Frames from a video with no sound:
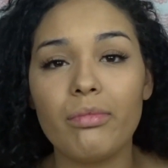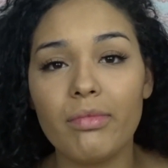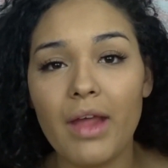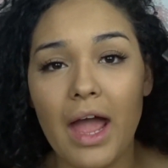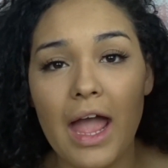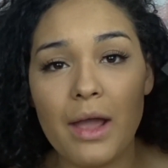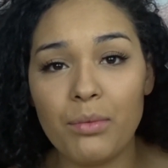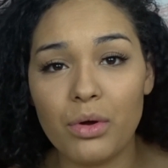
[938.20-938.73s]

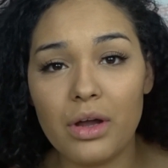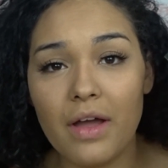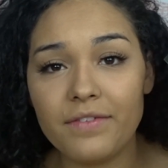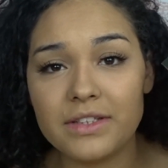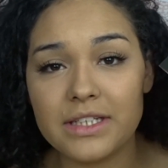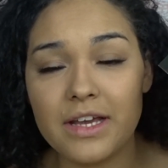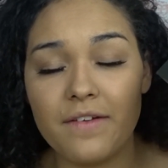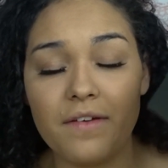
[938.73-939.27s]
I will
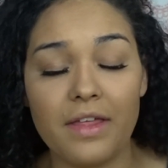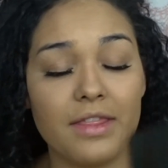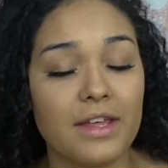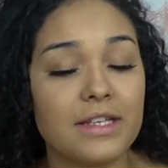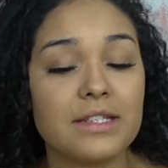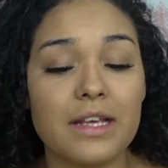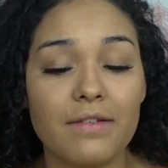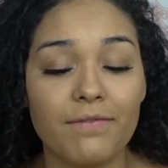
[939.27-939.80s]
have to give
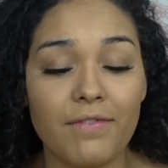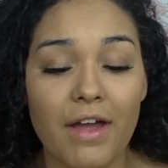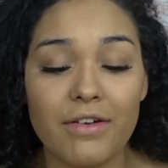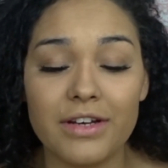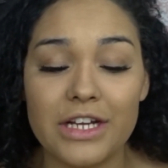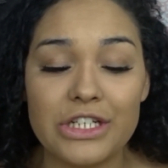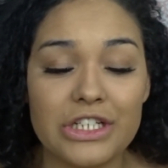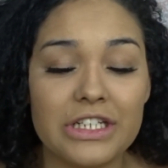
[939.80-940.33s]
this
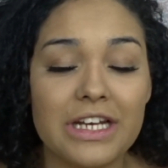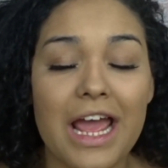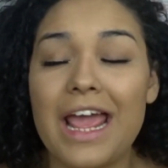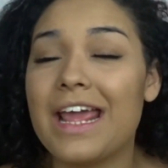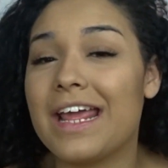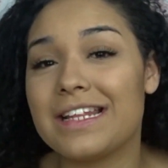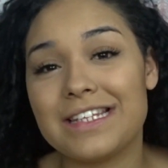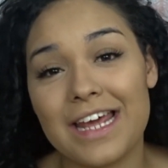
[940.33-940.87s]
foundation
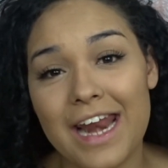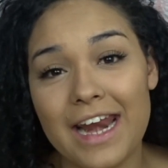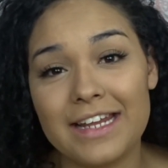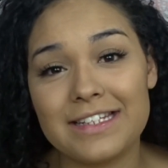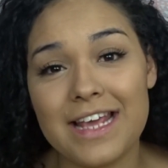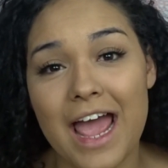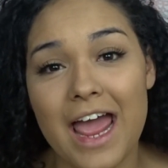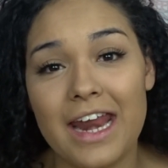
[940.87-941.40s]
a 10 out
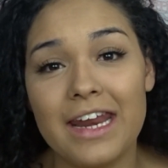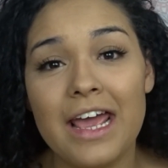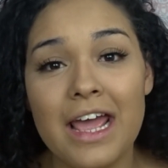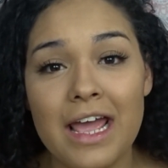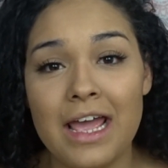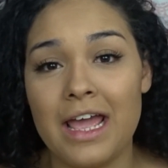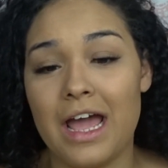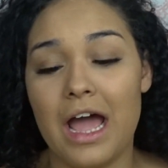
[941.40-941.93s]
of 10.
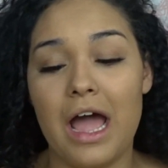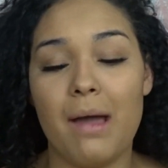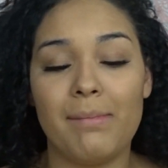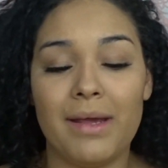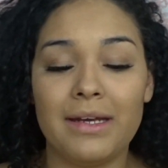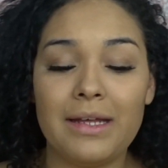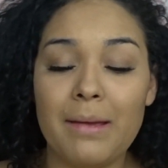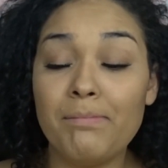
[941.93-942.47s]

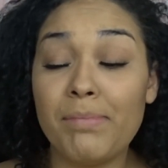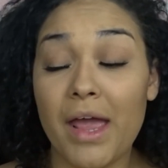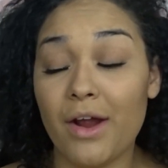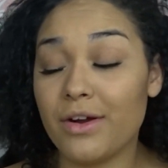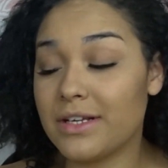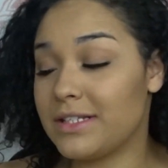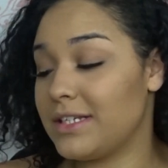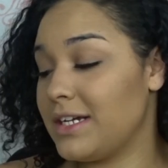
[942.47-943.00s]
In
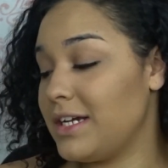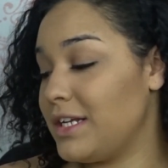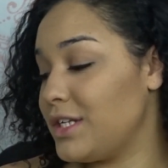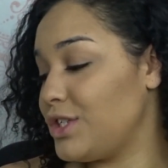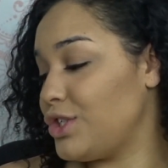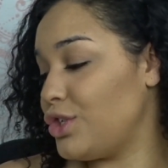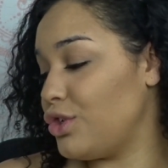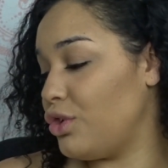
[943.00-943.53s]

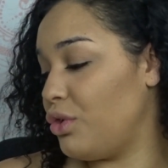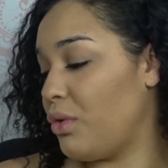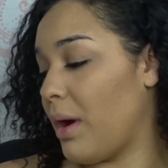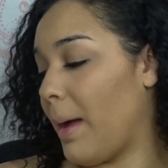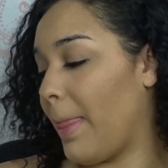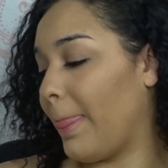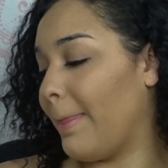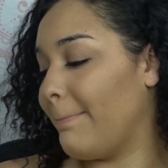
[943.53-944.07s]
comparison to
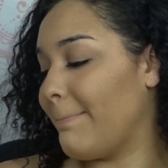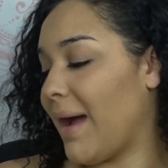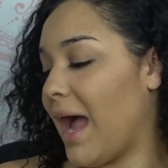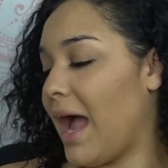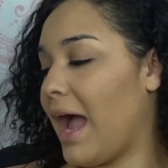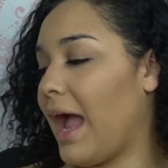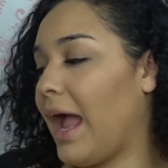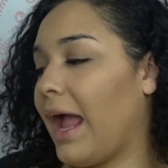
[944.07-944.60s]

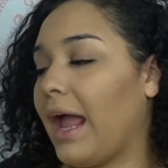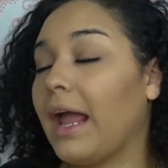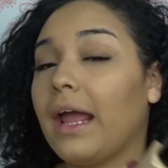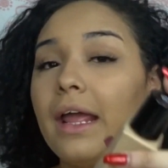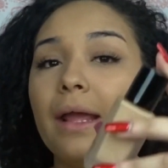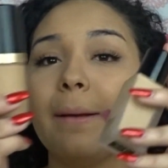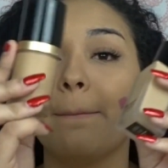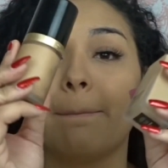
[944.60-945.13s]

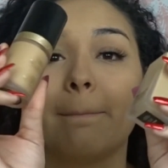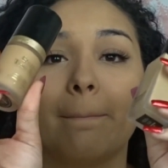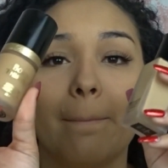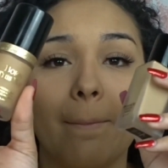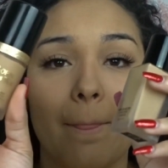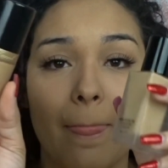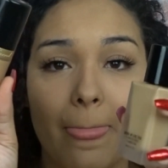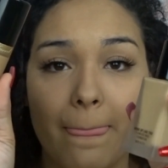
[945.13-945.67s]
my,
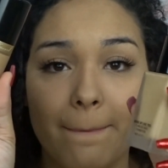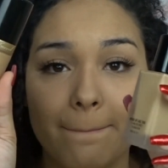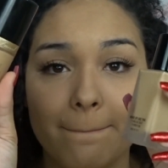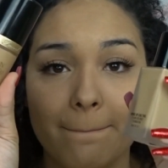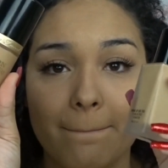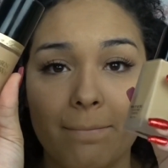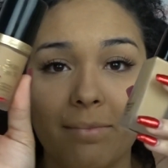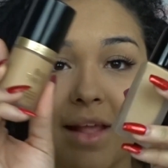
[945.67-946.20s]

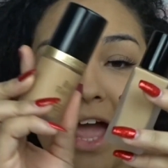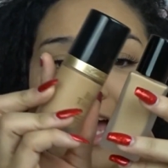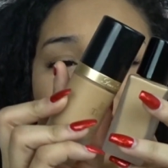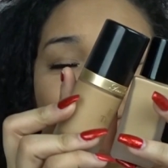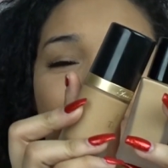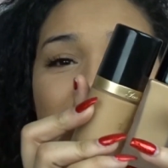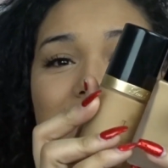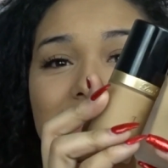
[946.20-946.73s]
as
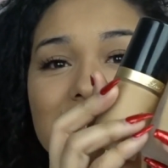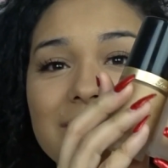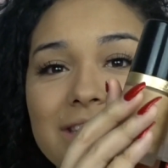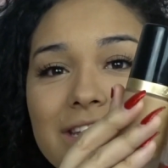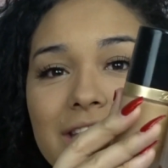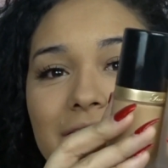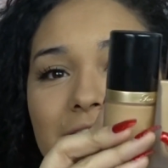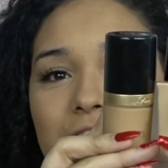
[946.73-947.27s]
you guys can
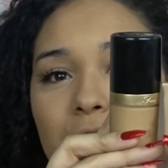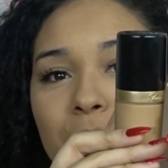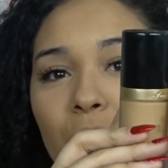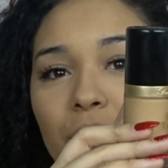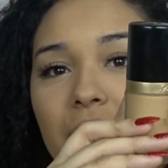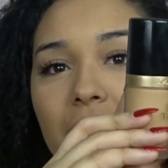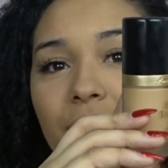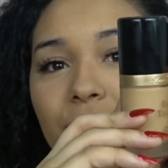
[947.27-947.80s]
see, these are
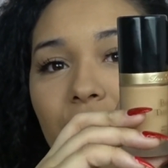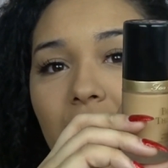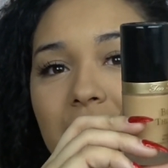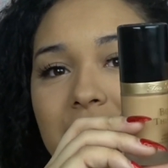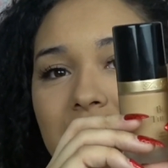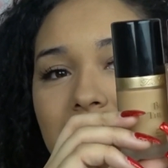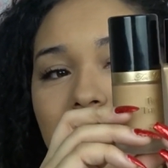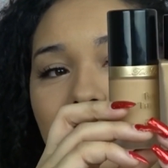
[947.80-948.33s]
both a
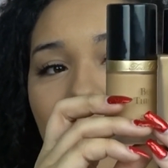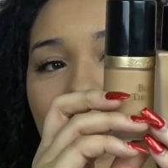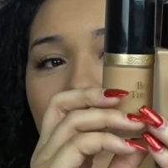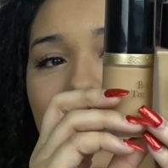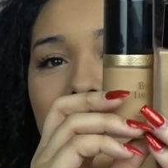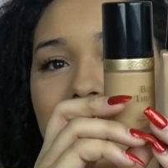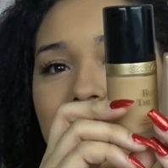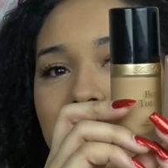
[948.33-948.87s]
frosted
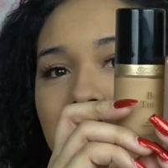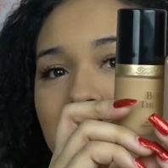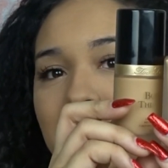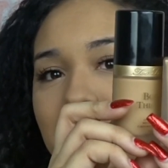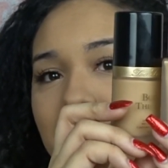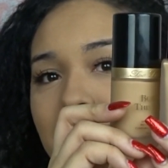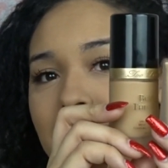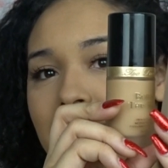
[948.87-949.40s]
glass.
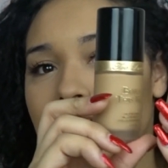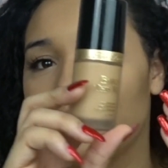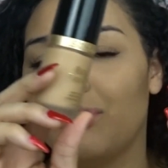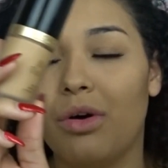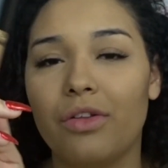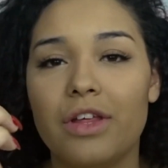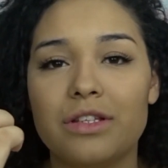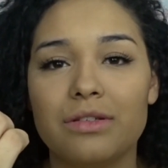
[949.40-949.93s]

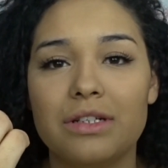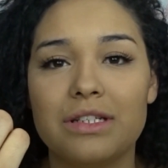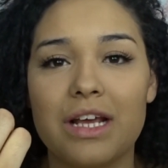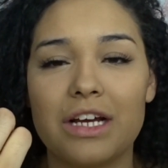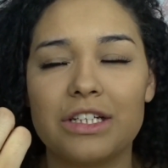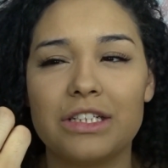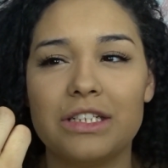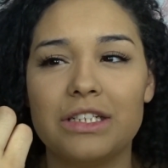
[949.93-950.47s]
Well, this one is
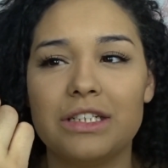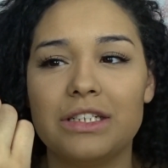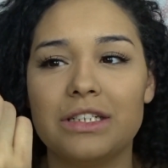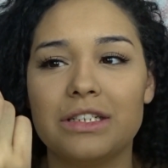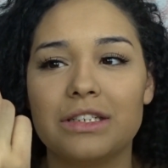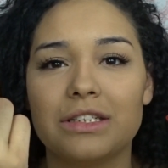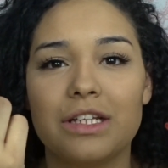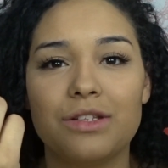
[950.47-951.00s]
actually,
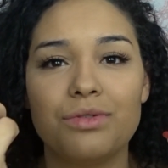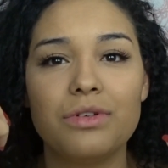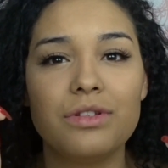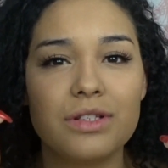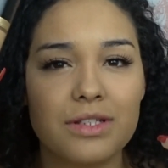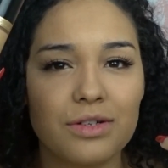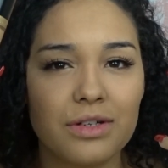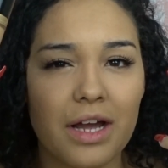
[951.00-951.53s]
this one
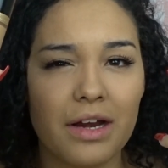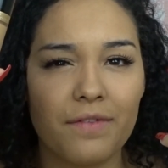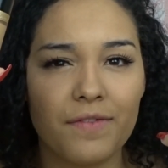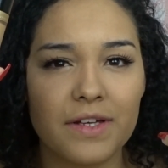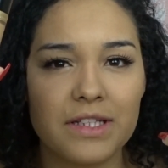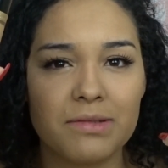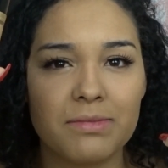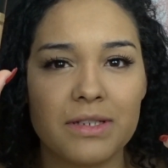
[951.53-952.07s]
still kind of
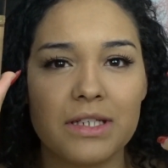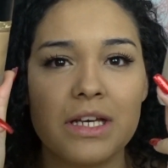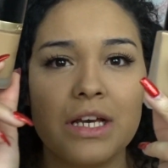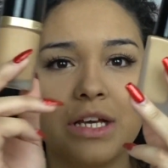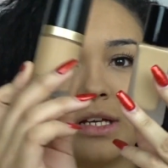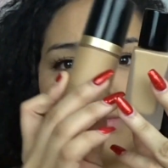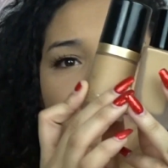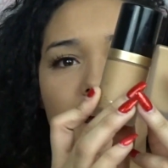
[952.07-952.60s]
fits me.
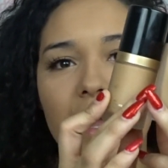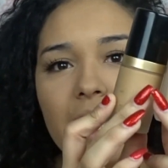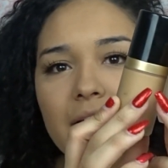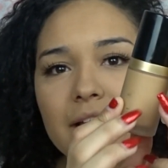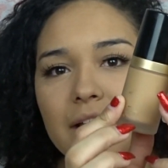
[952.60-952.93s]
But